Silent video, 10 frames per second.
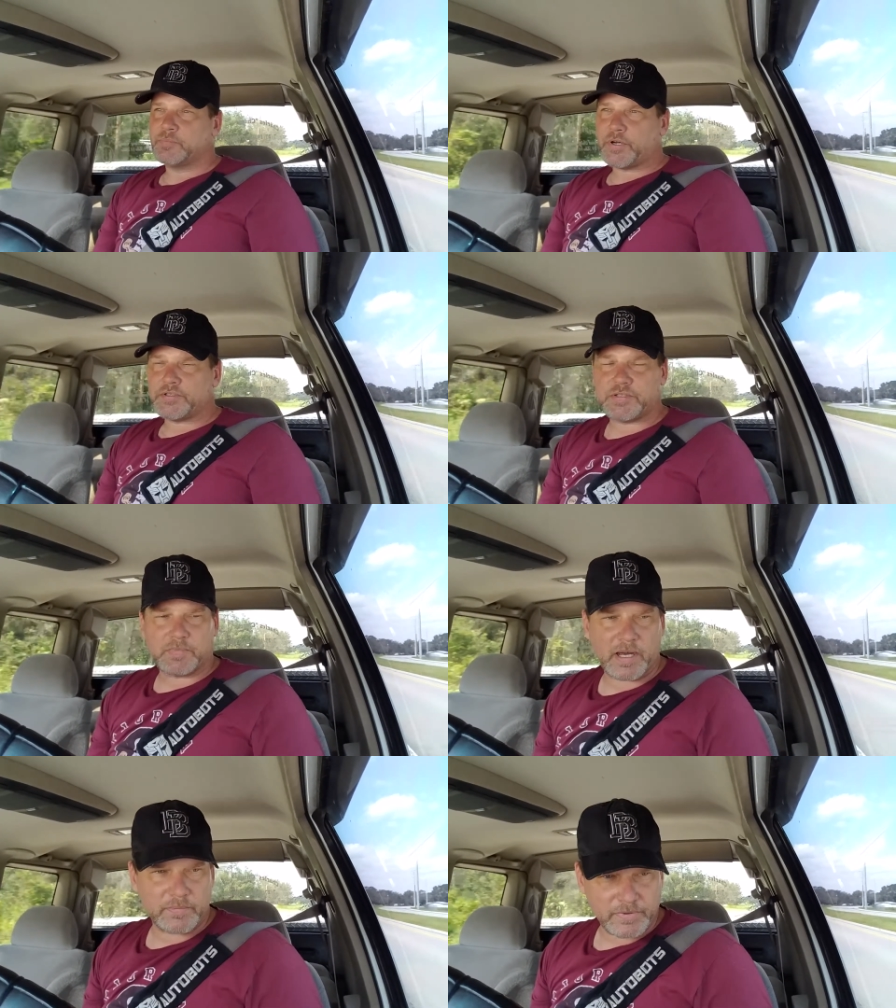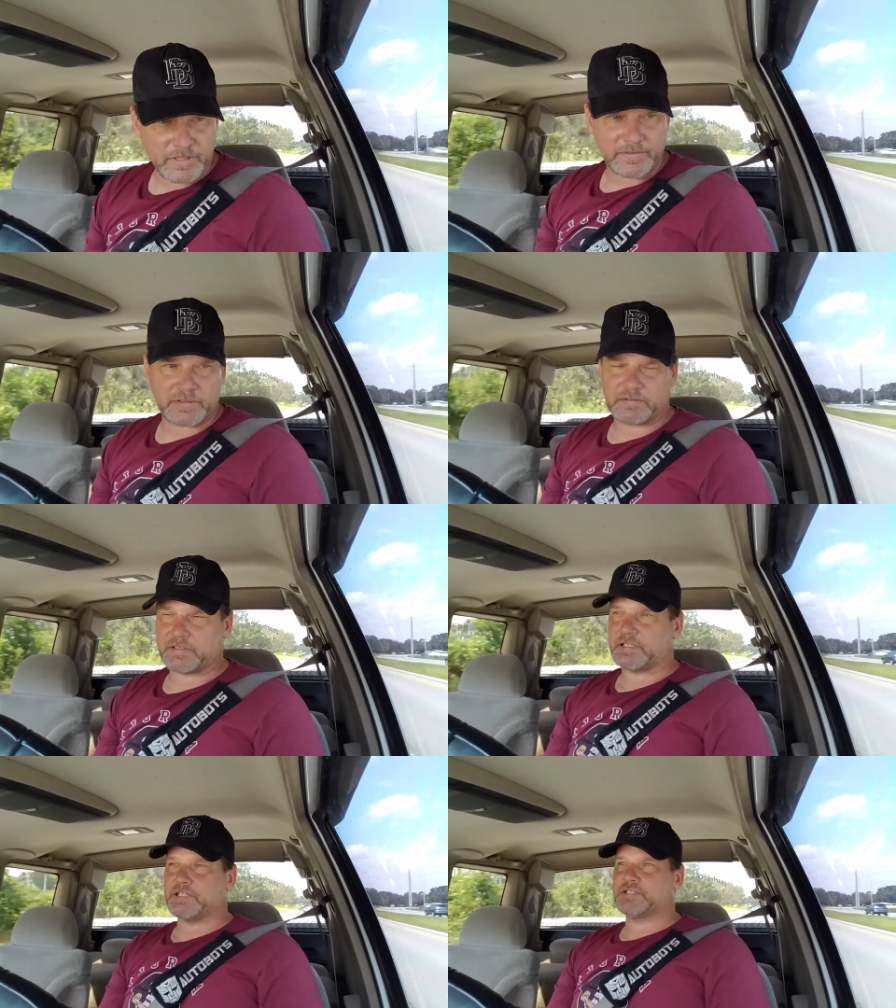post you my beliefs on
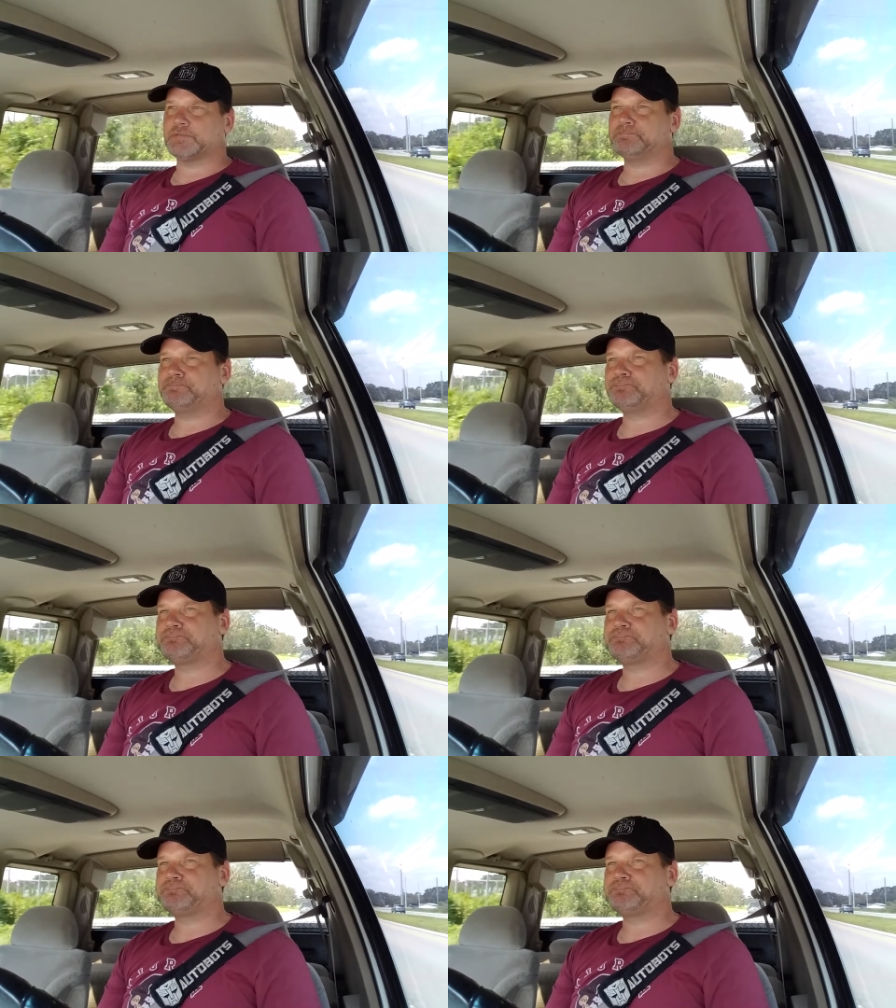religion.